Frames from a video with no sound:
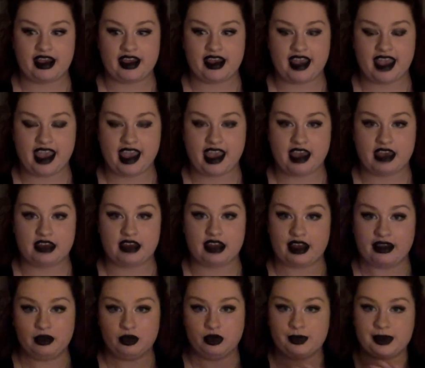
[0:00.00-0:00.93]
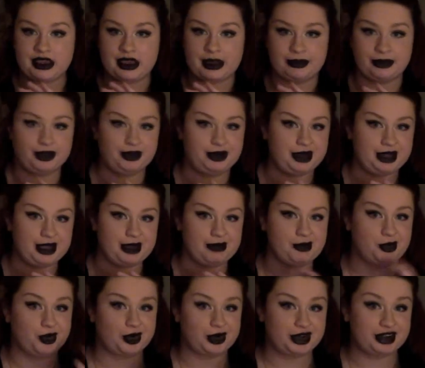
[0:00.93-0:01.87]
And I will be uploading
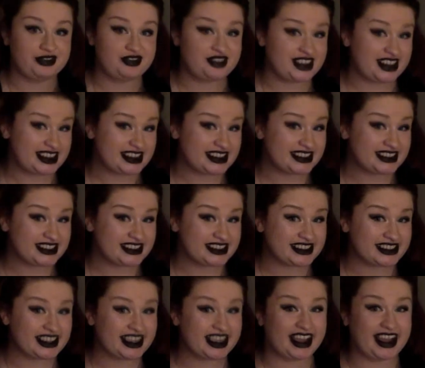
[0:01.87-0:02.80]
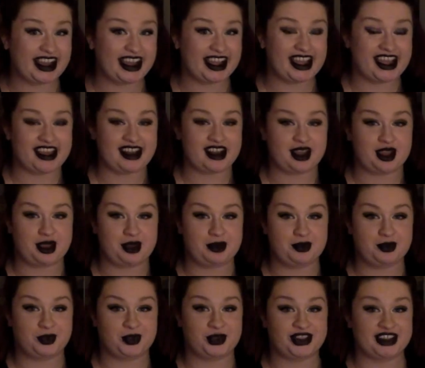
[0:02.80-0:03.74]
more of these, and I am
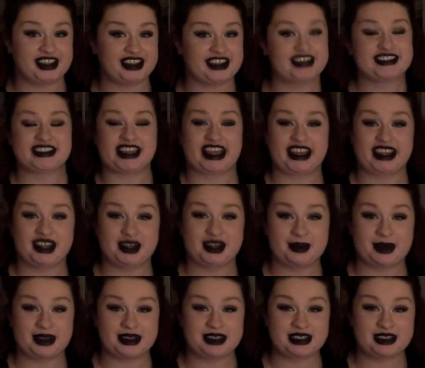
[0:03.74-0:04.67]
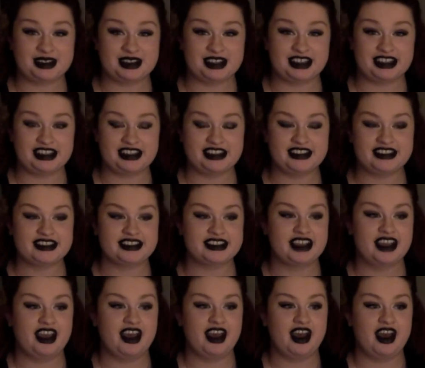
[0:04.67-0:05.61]
really excited about doing this.
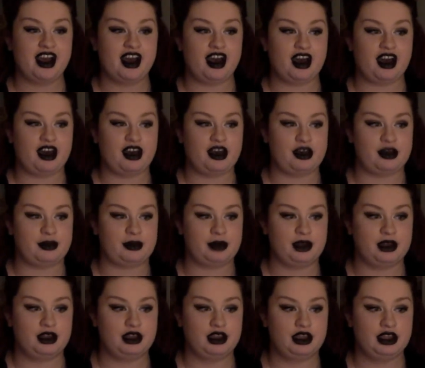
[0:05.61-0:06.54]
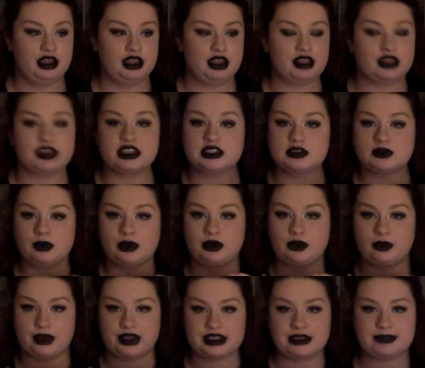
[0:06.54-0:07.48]
This one
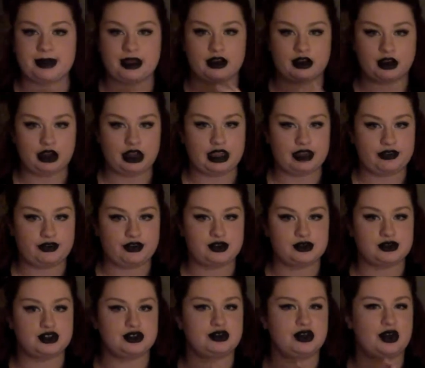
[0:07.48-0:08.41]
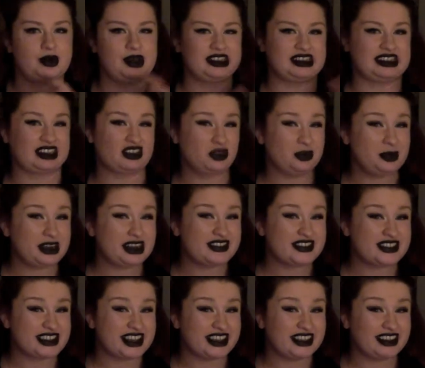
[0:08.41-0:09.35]
was better if you do know a little bit of
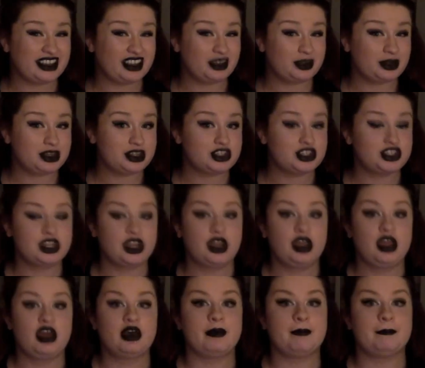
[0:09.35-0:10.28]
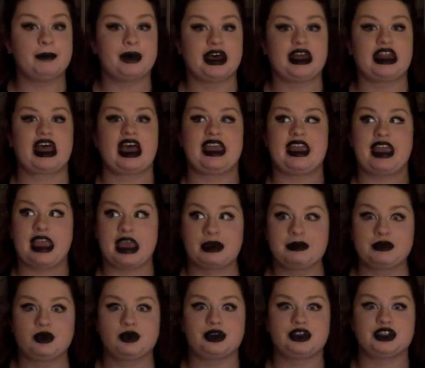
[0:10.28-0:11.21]
sign language, but I
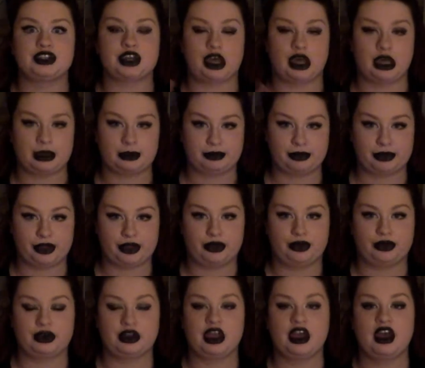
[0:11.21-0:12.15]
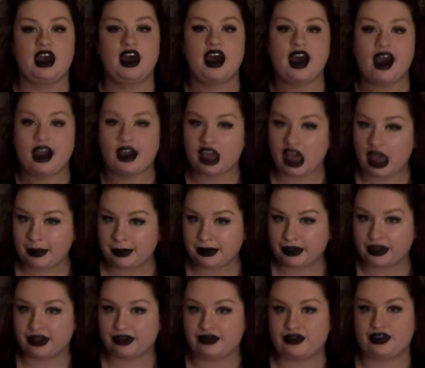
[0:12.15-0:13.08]
am going to upload a
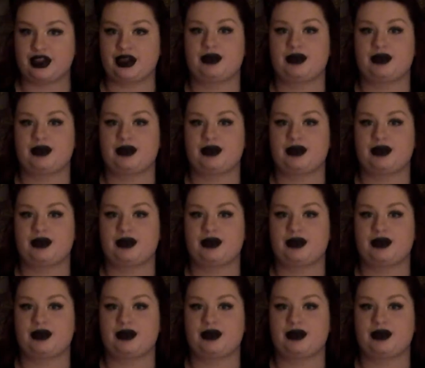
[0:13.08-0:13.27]
couple of